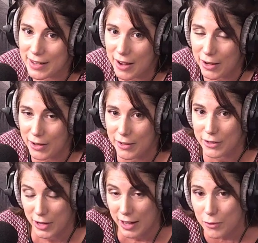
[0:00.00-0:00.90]
uh,
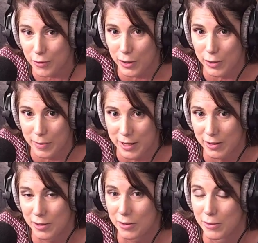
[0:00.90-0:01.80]
change for you
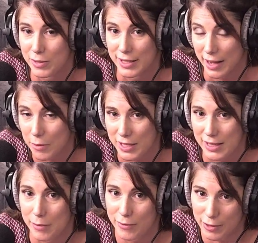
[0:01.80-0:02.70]
because you stayed with
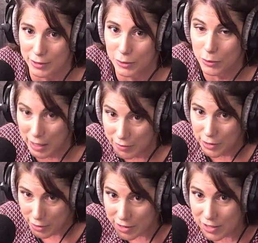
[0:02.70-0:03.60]
them for twelve
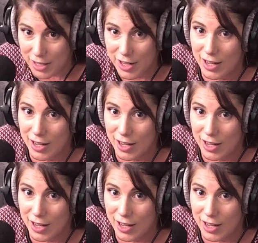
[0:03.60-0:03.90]
years.